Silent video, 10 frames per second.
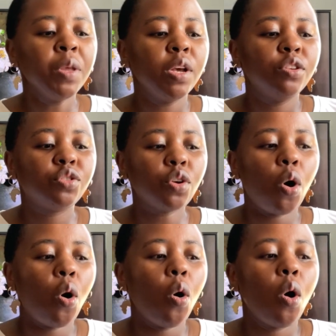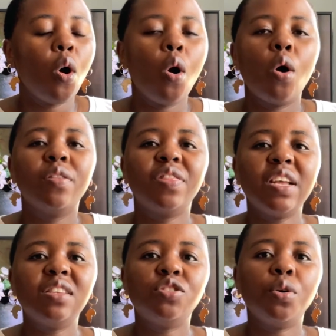So
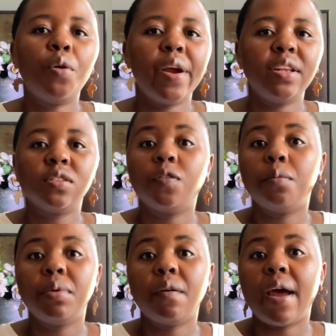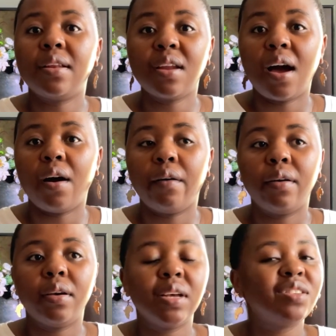32 rands for me right
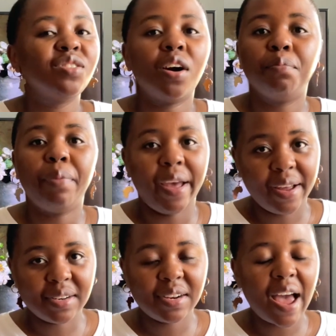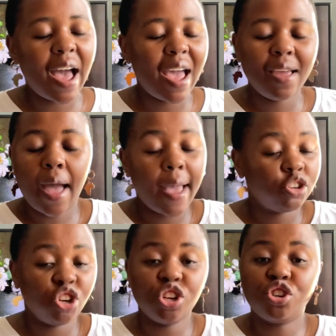now is not bad. I
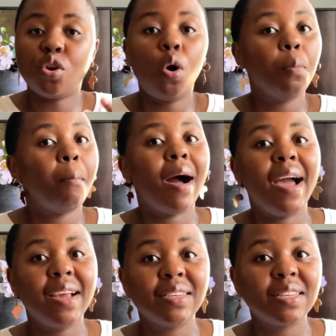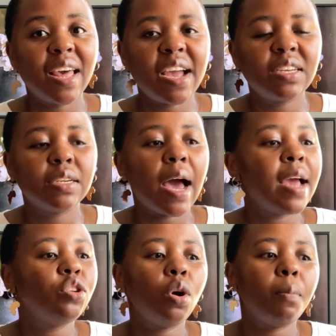actually don't mind that. I
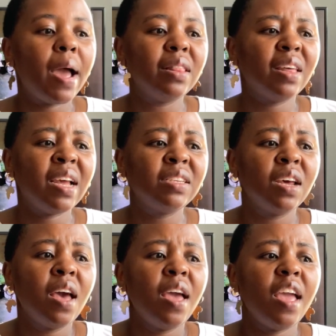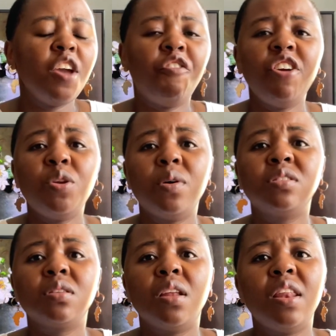don't mind that. If it
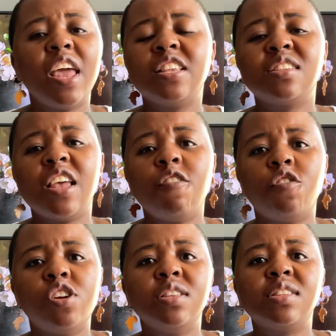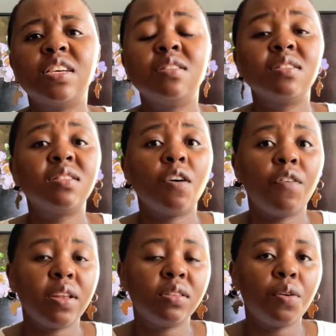was, let's say, for instance,
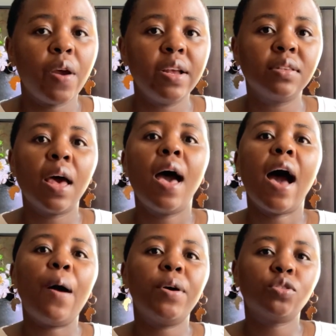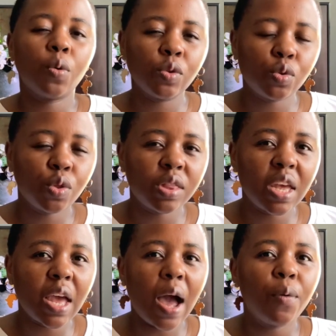70 rands, I was going to
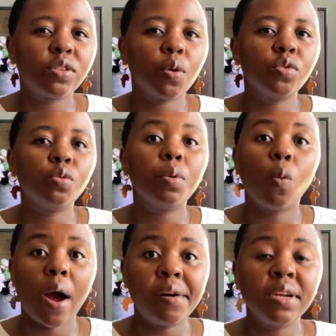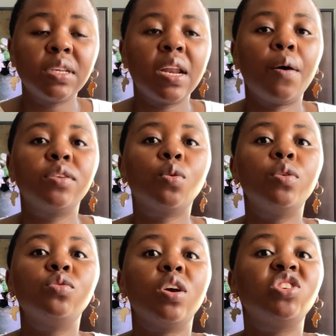be worried and I was going
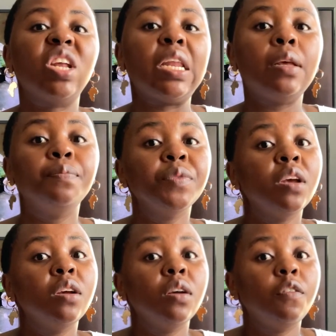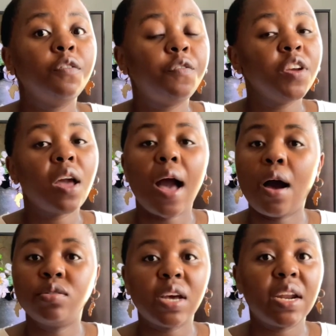to actually figure
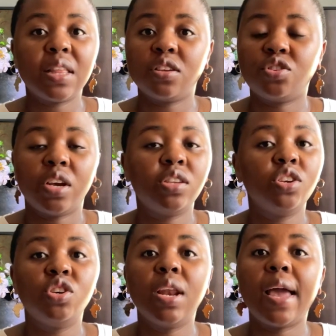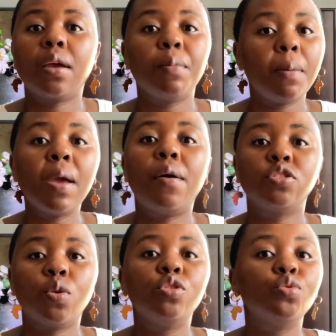out another strategy. Like maybe I was
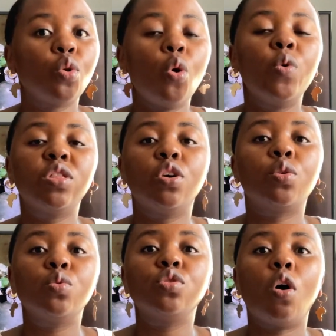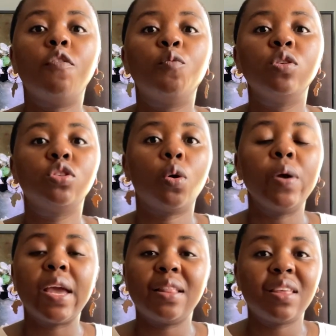going to go with the route of
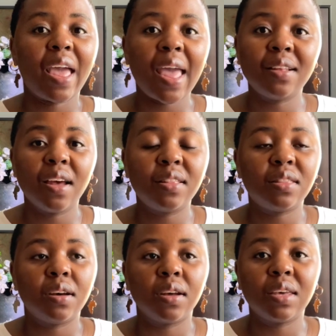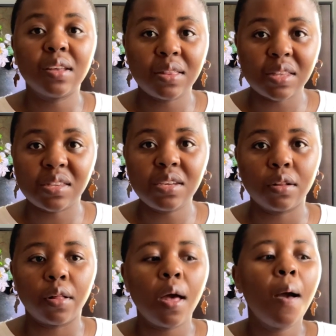withdrawing at the
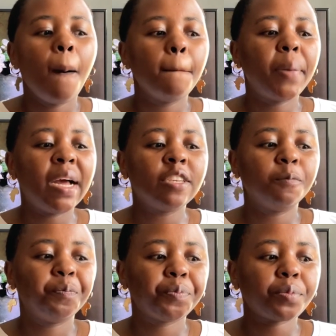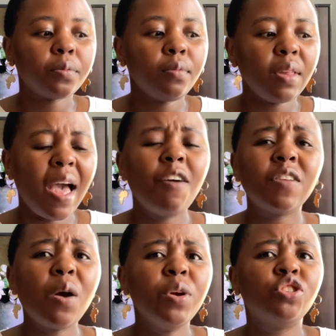till, but
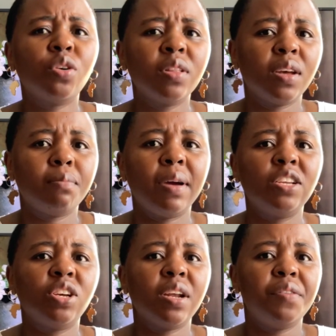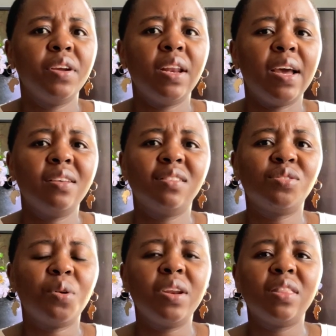after I withdraw that much and I realized it's
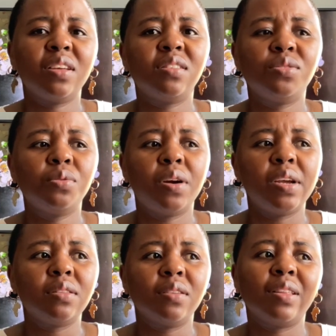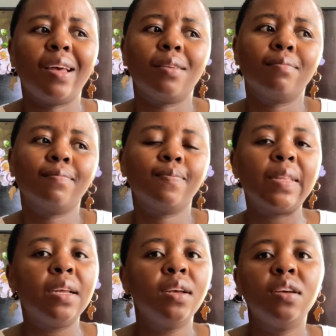only 32 rands, I was like,
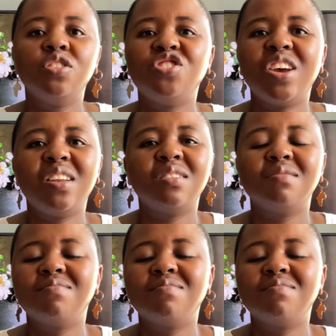Jen,